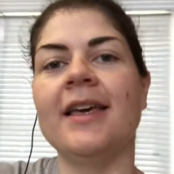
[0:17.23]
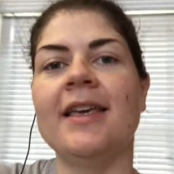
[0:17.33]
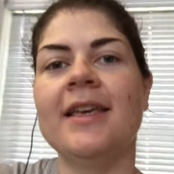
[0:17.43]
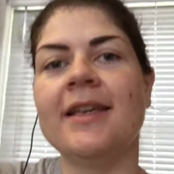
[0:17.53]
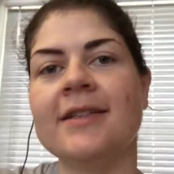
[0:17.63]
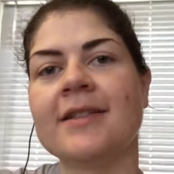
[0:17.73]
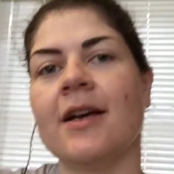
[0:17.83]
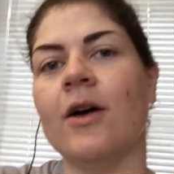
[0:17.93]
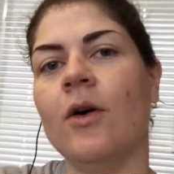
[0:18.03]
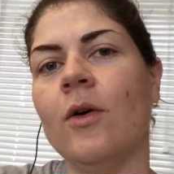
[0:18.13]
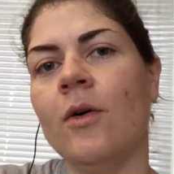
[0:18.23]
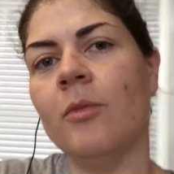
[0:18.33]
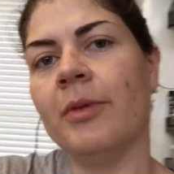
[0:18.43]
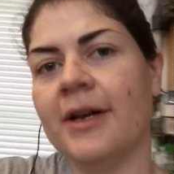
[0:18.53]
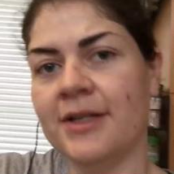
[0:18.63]
is a
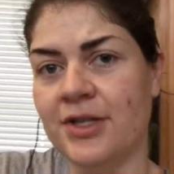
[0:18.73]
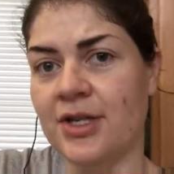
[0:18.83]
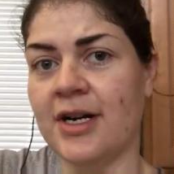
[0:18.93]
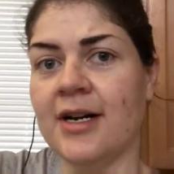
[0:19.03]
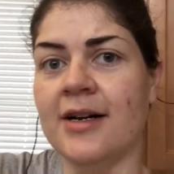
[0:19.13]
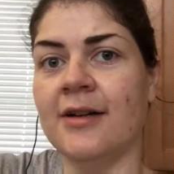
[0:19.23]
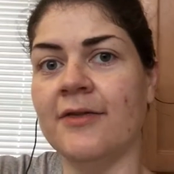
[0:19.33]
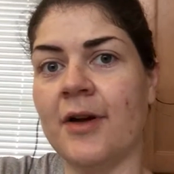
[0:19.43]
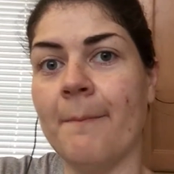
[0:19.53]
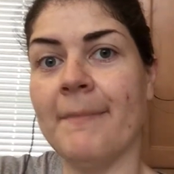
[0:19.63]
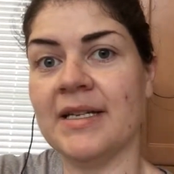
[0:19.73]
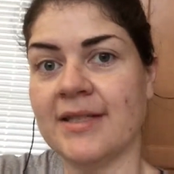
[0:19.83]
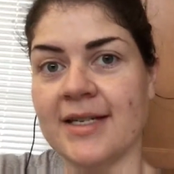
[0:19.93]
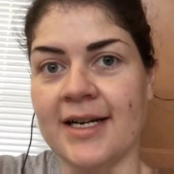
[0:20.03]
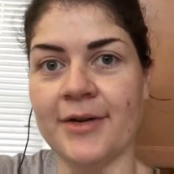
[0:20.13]
whole bunch of
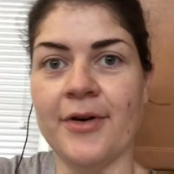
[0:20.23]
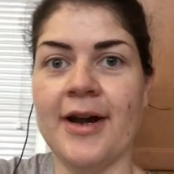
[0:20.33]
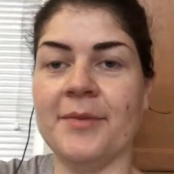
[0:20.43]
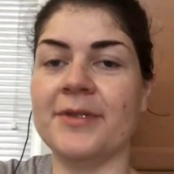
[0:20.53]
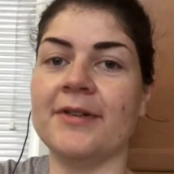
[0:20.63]
muscadine grapes.